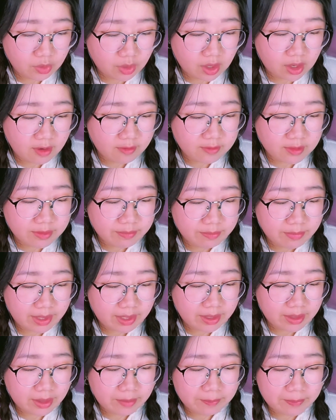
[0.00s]
You
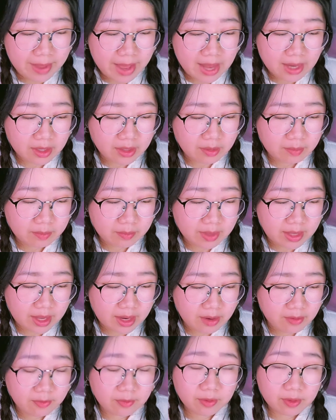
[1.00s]
often make a backup
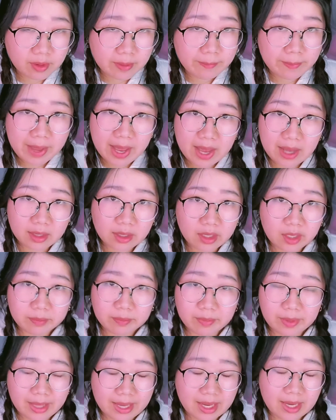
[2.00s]
plan for a
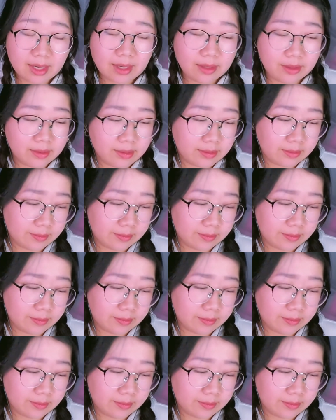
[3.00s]
backup plan.